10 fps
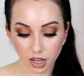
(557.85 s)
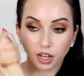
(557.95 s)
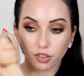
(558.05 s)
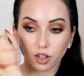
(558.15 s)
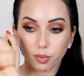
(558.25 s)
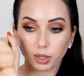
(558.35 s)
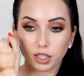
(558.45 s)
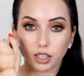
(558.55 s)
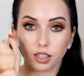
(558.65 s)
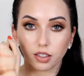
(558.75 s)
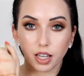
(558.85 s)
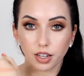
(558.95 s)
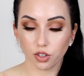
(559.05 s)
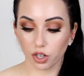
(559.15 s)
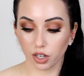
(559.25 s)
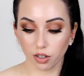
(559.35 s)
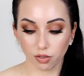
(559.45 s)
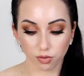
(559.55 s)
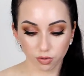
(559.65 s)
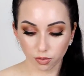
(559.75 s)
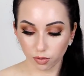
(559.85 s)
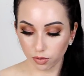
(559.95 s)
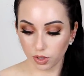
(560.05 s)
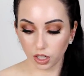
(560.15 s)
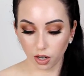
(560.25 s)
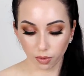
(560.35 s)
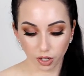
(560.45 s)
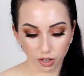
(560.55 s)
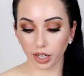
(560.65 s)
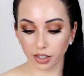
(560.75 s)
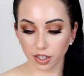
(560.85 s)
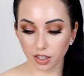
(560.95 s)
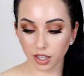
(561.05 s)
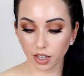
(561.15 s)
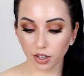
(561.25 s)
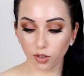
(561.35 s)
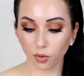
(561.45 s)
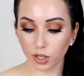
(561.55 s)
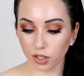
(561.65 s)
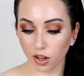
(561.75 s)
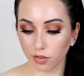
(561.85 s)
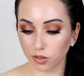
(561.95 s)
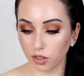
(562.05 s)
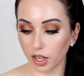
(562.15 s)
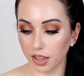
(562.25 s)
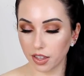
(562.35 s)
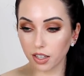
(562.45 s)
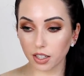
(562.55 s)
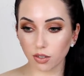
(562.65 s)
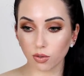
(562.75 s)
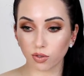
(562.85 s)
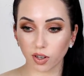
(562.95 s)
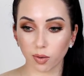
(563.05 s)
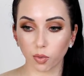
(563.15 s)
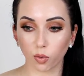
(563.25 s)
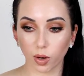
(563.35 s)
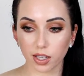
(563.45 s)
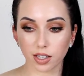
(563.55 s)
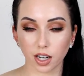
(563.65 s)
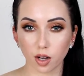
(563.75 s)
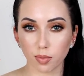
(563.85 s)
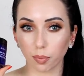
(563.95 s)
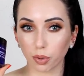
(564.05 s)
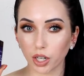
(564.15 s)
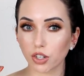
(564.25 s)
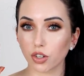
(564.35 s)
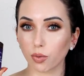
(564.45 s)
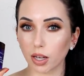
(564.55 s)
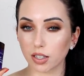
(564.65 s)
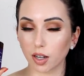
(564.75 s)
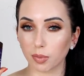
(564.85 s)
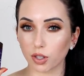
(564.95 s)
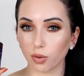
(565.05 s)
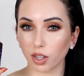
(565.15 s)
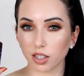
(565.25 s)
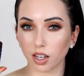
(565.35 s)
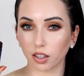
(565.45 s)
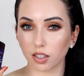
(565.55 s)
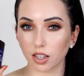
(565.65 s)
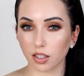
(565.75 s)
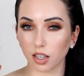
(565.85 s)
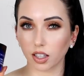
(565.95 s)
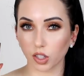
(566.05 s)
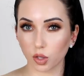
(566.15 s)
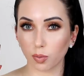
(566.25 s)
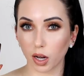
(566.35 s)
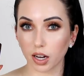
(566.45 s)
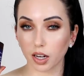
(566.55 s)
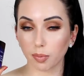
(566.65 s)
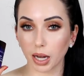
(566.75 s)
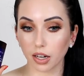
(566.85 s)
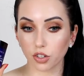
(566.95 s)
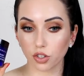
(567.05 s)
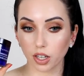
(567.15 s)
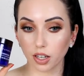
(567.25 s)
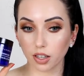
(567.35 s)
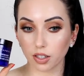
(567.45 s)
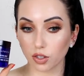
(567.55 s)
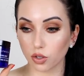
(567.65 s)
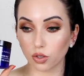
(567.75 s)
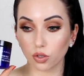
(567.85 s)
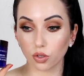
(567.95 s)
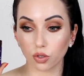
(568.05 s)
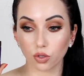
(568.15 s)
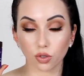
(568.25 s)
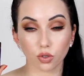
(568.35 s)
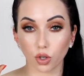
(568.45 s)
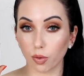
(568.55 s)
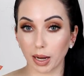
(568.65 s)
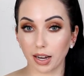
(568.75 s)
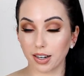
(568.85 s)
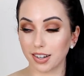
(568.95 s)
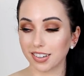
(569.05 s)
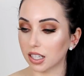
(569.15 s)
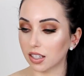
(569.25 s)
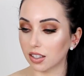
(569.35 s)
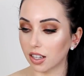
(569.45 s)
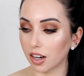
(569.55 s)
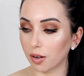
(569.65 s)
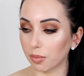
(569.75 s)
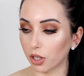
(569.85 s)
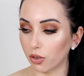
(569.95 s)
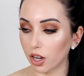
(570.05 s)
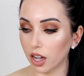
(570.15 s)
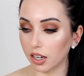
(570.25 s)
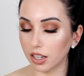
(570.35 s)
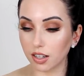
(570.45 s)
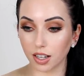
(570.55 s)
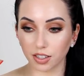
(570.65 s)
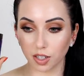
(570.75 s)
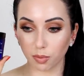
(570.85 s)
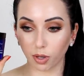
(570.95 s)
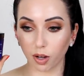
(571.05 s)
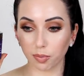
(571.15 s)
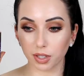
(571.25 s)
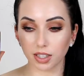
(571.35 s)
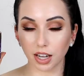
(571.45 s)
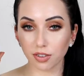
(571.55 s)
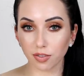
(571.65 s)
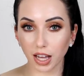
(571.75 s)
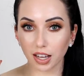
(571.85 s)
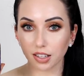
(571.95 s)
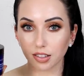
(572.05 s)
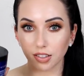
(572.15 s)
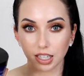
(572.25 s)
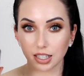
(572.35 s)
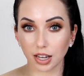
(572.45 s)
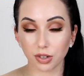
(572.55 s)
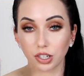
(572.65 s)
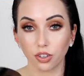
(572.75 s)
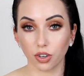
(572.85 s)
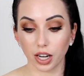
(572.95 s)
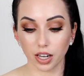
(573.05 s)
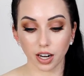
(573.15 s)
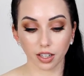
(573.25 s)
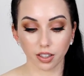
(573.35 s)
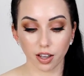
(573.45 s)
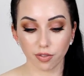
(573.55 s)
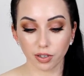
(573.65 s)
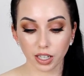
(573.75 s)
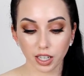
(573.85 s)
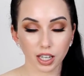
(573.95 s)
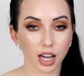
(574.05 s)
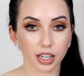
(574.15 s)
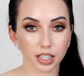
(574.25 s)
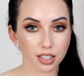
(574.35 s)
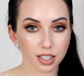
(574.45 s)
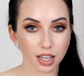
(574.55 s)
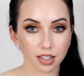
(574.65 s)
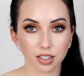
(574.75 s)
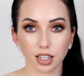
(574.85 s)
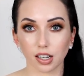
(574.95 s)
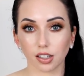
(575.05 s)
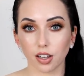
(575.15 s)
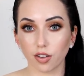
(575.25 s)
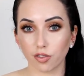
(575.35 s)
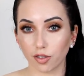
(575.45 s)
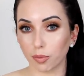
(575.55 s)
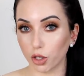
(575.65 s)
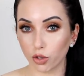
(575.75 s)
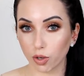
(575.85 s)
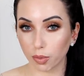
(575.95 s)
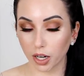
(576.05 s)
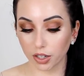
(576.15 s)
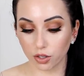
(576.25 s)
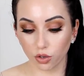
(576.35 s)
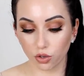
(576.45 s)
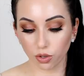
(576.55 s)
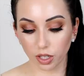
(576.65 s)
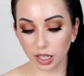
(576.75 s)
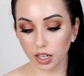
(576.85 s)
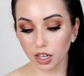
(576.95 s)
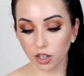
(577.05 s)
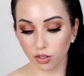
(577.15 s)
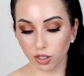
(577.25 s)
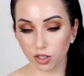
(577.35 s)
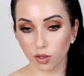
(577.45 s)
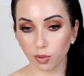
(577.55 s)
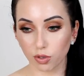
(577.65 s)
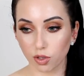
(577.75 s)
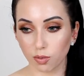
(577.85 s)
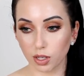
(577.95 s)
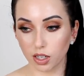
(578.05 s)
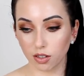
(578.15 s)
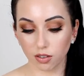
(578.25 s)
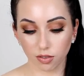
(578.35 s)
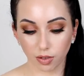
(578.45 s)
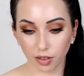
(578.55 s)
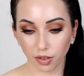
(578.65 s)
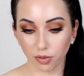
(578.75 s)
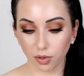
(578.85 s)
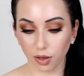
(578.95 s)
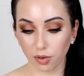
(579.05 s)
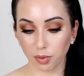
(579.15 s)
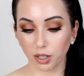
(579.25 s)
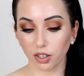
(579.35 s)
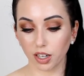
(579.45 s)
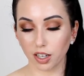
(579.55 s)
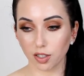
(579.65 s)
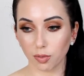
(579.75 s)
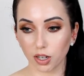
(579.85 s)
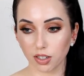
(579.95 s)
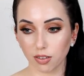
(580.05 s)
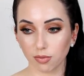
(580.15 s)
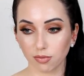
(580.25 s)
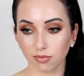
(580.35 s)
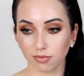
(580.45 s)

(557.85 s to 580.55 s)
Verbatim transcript: I don't know, but the lightest shade did not work. Okay, this thing was awful. I think this was from West Elm. I'm pretty sure West Elm is the one that sent this. They sent like a spa kind of package thing. This is so bad. This is their Manuka Honey Cleansing Balm. The sound of that, it sounded great. I love honey scent and I love Manuka products usually. So this is supposed to be Wow, that, that would have been a good A S M R sound.